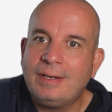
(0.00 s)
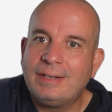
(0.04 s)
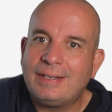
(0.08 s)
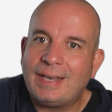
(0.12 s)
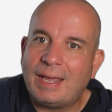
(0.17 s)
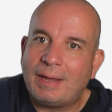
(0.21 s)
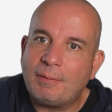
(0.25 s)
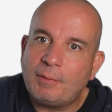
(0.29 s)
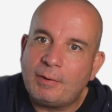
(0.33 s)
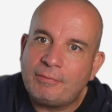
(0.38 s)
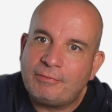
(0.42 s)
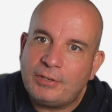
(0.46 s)

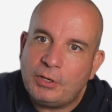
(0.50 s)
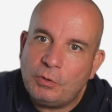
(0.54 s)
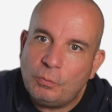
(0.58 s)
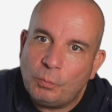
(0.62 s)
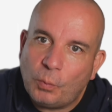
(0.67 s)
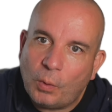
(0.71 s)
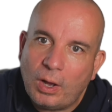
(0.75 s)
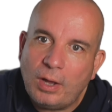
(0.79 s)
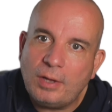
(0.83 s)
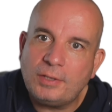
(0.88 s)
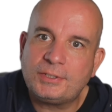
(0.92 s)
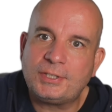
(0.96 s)
Now, if you
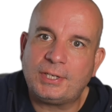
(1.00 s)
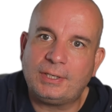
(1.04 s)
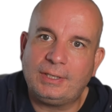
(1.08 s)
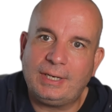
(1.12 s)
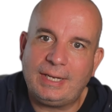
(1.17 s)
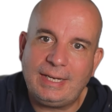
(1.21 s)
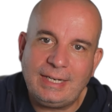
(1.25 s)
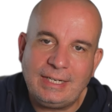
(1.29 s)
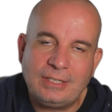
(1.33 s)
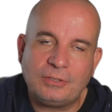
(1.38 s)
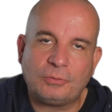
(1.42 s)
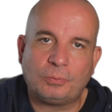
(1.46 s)
were to
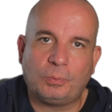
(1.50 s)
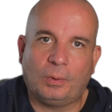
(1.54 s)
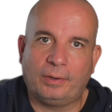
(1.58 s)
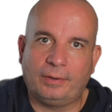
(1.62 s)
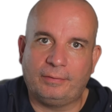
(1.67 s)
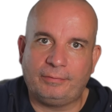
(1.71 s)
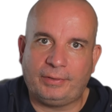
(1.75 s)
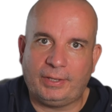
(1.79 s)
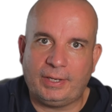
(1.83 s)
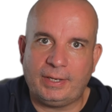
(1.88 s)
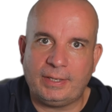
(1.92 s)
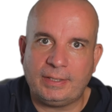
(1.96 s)
lease one
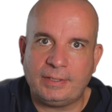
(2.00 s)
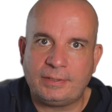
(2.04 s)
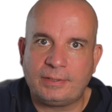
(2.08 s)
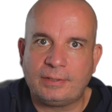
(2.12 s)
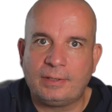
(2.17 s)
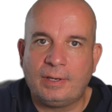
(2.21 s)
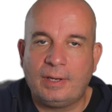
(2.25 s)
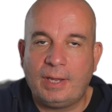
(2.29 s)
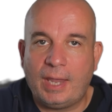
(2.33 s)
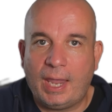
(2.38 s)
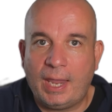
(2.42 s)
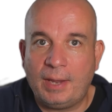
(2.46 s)
of these,
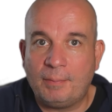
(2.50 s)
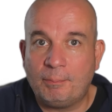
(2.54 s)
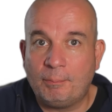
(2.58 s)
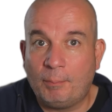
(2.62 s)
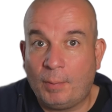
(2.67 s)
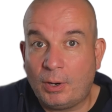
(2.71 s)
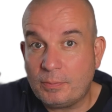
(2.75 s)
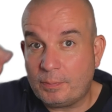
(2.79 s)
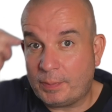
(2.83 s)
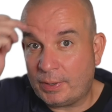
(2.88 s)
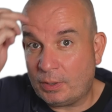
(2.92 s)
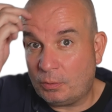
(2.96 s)
it
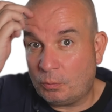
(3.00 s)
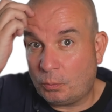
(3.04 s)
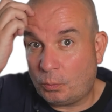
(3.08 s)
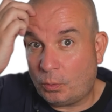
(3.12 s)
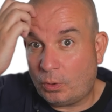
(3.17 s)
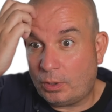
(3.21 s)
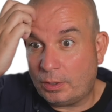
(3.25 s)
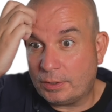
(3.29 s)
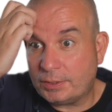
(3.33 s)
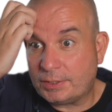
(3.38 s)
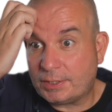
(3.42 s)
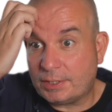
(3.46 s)
might be a
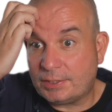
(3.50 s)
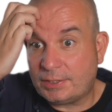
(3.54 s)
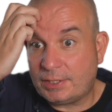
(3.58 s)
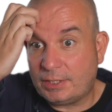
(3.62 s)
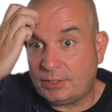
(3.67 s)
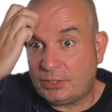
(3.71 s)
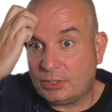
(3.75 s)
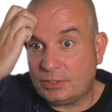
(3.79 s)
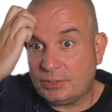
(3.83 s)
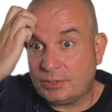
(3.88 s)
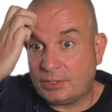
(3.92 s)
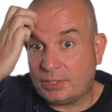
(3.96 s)
wise
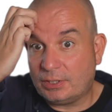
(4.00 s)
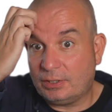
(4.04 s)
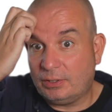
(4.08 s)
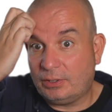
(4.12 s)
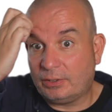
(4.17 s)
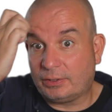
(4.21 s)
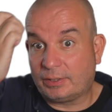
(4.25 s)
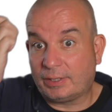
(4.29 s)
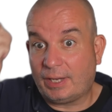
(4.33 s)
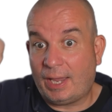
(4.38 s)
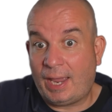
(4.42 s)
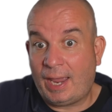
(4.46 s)
decision to
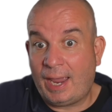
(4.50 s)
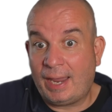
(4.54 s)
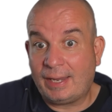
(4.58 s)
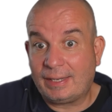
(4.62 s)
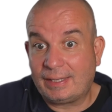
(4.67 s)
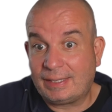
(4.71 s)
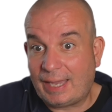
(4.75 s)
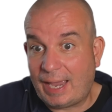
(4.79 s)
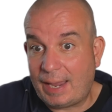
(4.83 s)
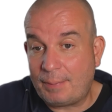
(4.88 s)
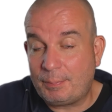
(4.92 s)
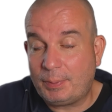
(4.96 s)
look
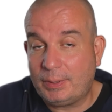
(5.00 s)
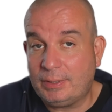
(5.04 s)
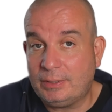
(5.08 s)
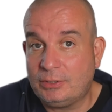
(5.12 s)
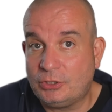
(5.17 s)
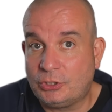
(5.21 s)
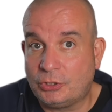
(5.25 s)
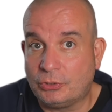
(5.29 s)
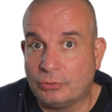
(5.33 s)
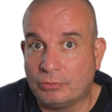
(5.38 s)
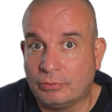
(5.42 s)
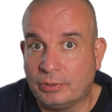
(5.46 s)
at gap
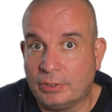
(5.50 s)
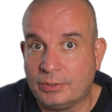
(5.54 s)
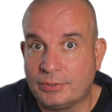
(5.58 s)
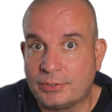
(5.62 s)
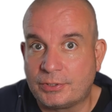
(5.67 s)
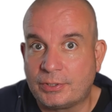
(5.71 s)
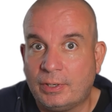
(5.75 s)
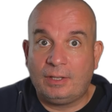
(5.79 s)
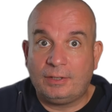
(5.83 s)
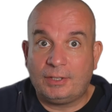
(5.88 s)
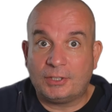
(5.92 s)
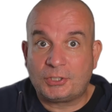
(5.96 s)

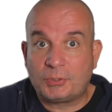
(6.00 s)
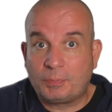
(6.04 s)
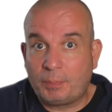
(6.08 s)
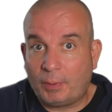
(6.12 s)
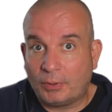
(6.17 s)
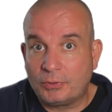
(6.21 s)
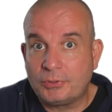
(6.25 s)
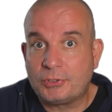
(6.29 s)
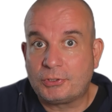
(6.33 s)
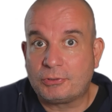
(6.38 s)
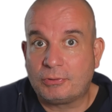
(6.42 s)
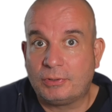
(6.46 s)
insurance. The
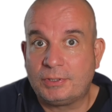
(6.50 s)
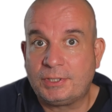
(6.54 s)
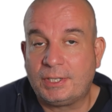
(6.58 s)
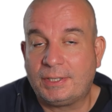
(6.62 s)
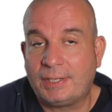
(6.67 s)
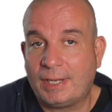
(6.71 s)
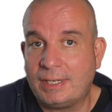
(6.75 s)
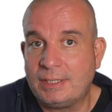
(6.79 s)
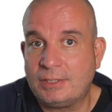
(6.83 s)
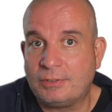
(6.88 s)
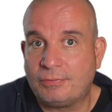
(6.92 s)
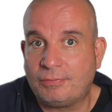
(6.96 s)
sponsor of
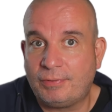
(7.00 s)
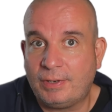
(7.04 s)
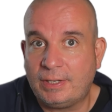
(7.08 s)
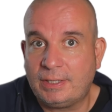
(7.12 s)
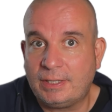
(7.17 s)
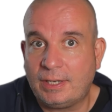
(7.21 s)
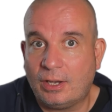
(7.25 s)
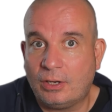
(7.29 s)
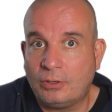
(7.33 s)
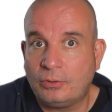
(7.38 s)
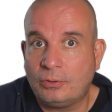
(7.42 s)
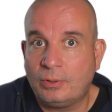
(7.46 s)
today's
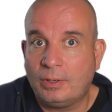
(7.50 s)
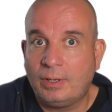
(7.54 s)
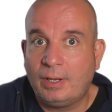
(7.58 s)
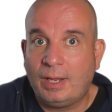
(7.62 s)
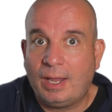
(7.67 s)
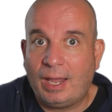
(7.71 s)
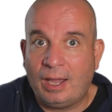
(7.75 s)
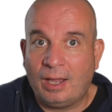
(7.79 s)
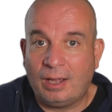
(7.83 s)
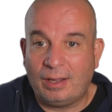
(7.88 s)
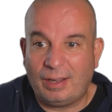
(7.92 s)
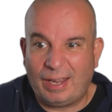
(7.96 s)
video,
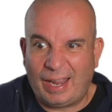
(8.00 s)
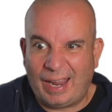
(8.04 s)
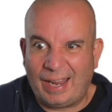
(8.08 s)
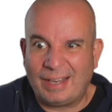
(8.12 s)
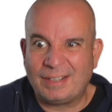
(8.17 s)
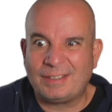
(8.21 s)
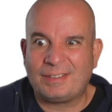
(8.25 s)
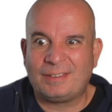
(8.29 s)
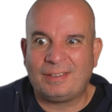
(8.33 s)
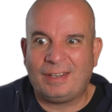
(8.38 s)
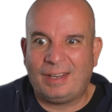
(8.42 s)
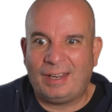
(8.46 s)

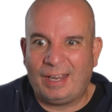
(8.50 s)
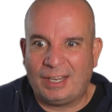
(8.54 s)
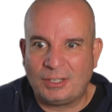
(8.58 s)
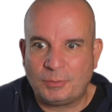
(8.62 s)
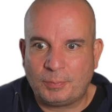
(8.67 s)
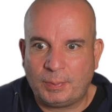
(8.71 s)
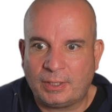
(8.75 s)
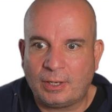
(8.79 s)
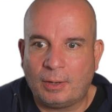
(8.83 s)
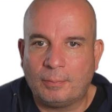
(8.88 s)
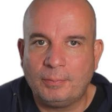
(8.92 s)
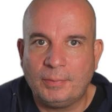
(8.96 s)
as has
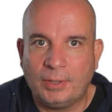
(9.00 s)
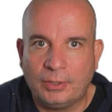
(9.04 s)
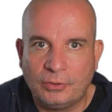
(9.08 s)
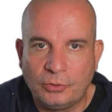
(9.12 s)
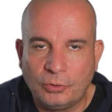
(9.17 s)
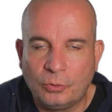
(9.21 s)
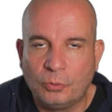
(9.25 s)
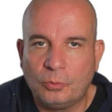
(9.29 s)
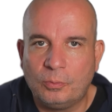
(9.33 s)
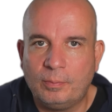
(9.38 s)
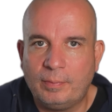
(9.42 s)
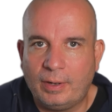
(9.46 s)
become the
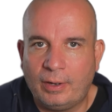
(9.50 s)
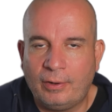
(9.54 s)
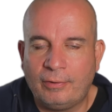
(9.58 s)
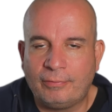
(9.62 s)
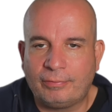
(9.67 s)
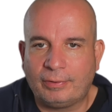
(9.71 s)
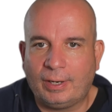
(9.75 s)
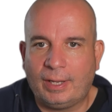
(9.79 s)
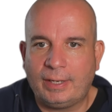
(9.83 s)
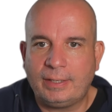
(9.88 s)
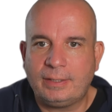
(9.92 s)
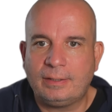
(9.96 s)
norm of
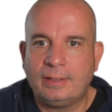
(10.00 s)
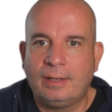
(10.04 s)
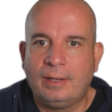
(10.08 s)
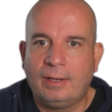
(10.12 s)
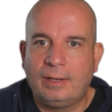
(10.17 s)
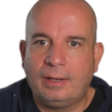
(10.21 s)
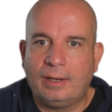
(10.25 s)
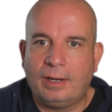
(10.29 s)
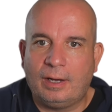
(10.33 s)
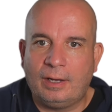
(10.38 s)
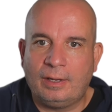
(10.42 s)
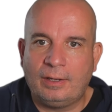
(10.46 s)
late,
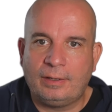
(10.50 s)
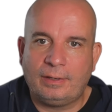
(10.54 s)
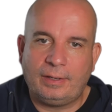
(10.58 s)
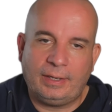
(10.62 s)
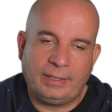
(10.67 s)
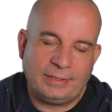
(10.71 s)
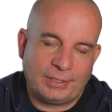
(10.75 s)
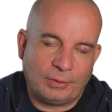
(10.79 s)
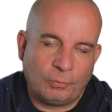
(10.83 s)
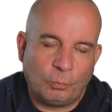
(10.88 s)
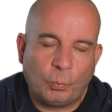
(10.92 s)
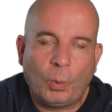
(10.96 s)

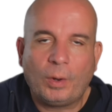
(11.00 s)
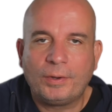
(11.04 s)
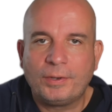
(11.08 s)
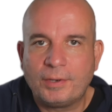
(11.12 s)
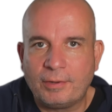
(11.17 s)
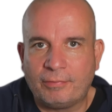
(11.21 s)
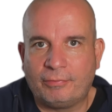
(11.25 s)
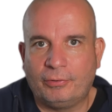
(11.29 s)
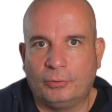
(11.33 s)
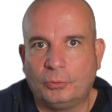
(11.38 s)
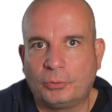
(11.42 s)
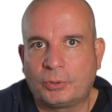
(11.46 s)
is the
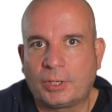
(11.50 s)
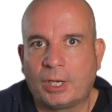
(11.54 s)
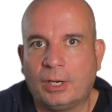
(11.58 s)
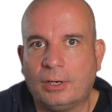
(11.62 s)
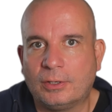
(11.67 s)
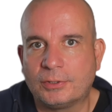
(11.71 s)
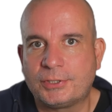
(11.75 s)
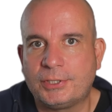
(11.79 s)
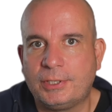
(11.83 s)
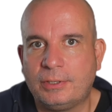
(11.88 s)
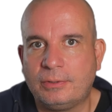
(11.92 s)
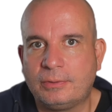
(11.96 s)
wonderful
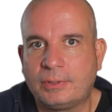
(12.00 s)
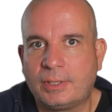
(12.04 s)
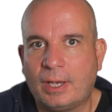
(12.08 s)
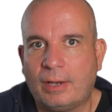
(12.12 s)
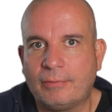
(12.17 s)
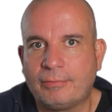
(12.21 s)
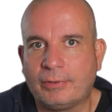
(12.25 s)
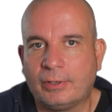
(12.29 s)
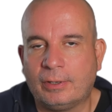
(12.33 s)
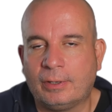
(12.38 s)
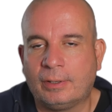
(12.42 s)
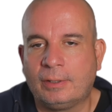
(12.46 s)
Car2
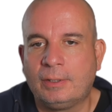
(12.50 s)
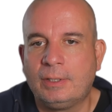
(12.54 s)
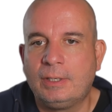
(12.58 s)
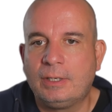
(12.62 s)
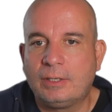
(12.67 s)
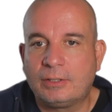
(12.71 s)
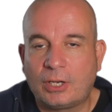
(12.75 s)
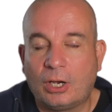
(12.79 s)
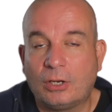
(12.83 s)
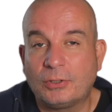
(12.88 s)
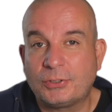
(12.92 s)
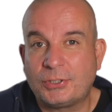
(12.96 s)
Cover,
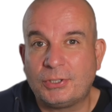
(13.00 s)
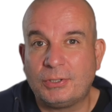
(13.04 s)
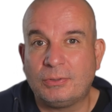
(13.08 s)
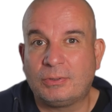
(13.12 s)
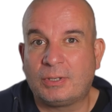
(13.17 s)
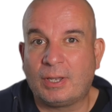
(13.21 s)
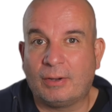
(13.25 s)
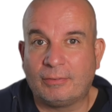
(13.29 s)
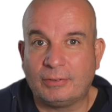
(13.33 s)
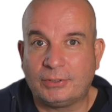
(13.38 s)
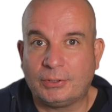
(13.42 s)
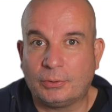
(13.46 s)

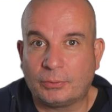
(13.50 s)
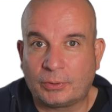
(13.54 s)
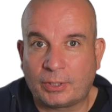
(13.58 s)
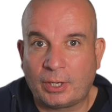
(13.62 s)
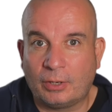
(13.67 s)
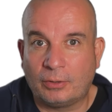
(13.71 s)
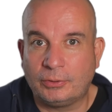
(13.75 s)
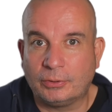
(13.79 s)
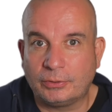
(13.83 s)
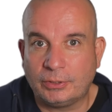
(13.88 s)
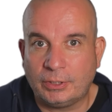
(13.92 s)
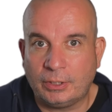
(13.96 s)

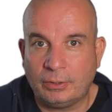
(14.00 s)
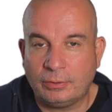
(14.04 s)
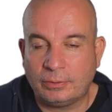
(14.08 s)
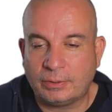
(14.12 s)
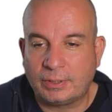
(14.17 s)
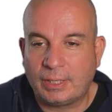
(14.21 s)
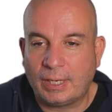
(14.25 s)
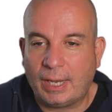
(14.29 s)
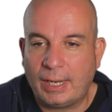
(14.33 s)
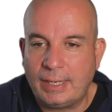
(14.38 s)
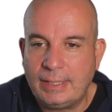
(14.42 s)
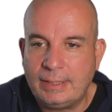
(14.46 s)

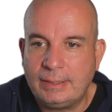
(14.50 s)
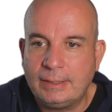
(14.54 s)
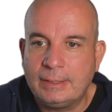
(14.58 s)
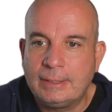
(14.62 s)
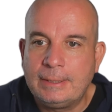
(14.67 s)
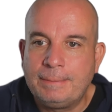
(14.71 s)
car2cover.co.uk.